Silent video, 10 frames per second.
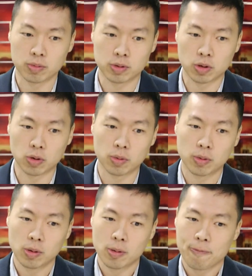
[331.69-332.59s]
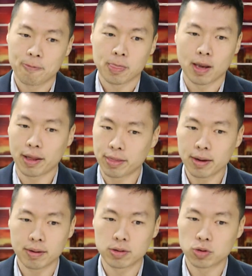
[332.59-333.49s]
so I
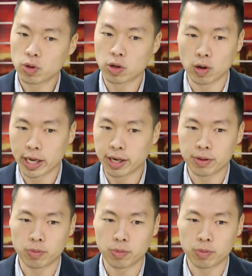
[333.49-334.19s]
think sooner or later